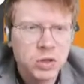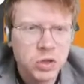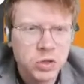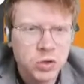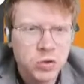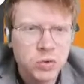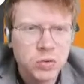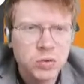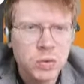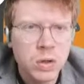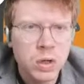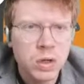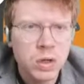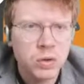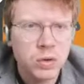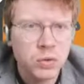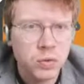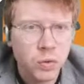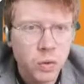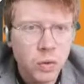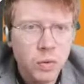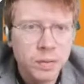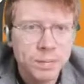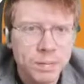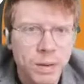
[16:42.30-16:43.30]
two
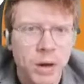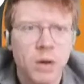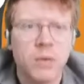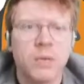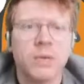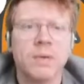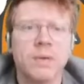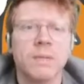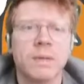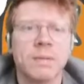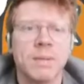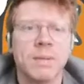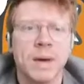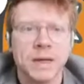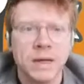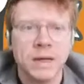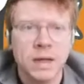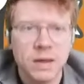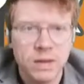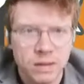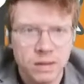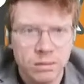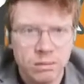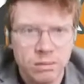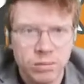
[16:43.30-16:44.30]
north poles of the
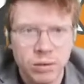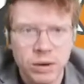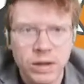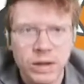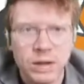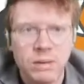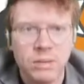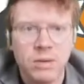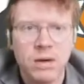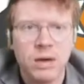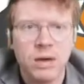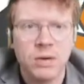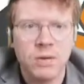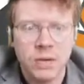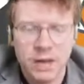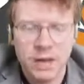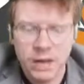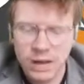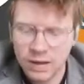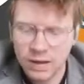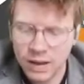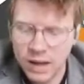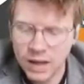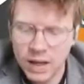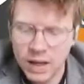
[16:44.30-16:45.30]
magnets and bring them close
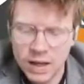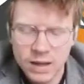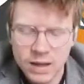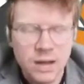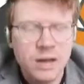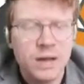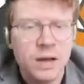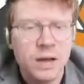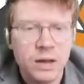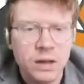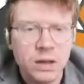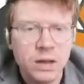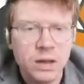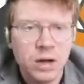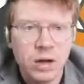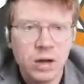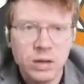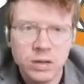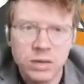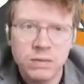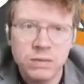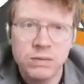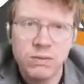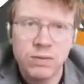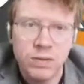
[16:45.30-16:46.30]
together, there's a
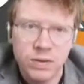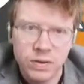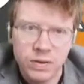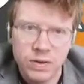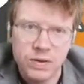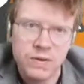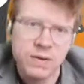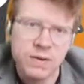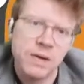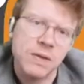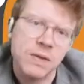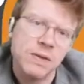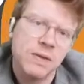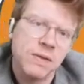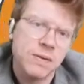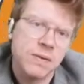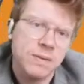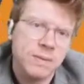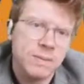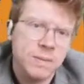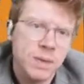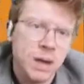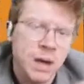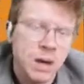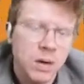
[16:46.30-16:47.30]
lot of
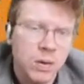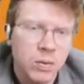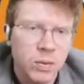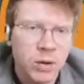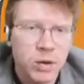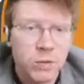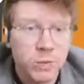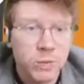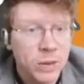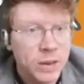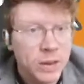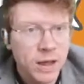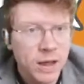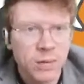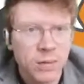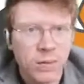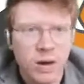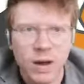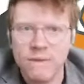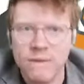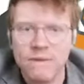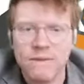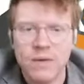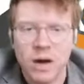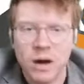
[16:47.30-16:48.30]
resistance. Whereas when they're
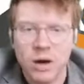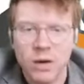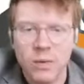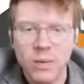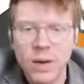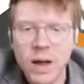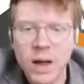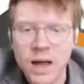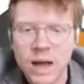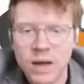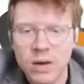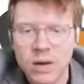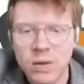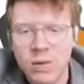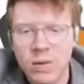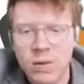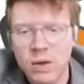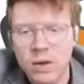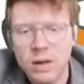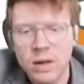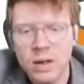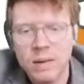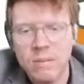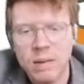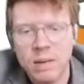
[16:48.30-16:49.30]
quite far away,
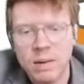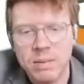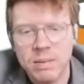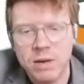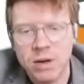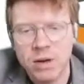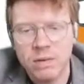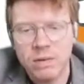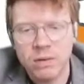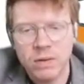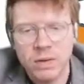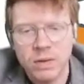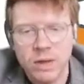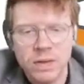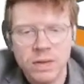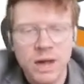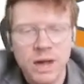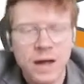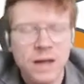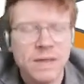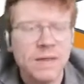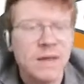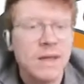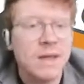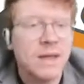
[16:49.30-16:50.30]
or maybe over on the
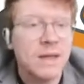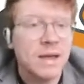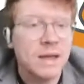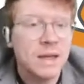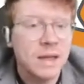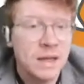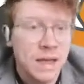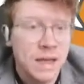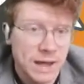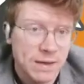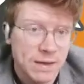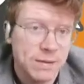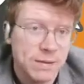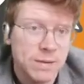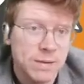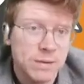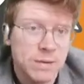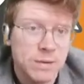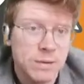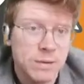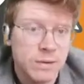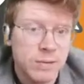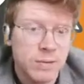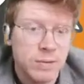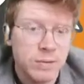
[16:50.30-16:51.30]
side, there's less
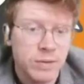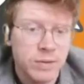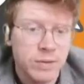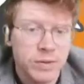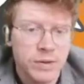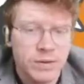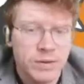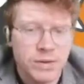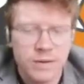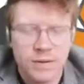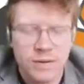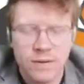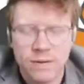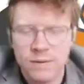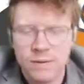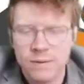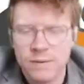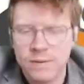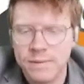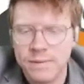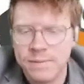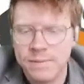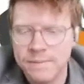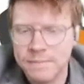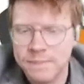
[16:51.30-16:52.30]
resistance.